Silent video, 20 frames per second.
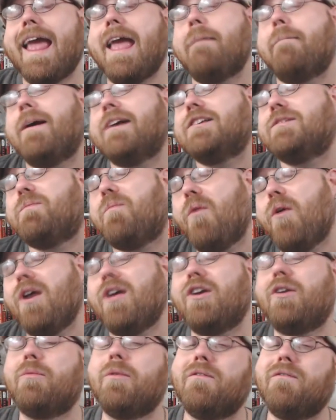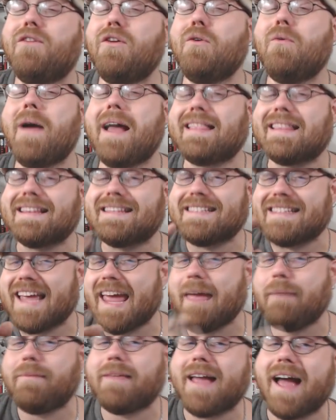and my spoiler review at the
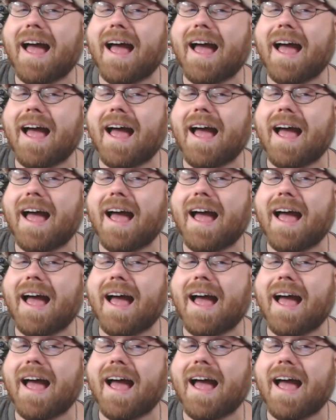same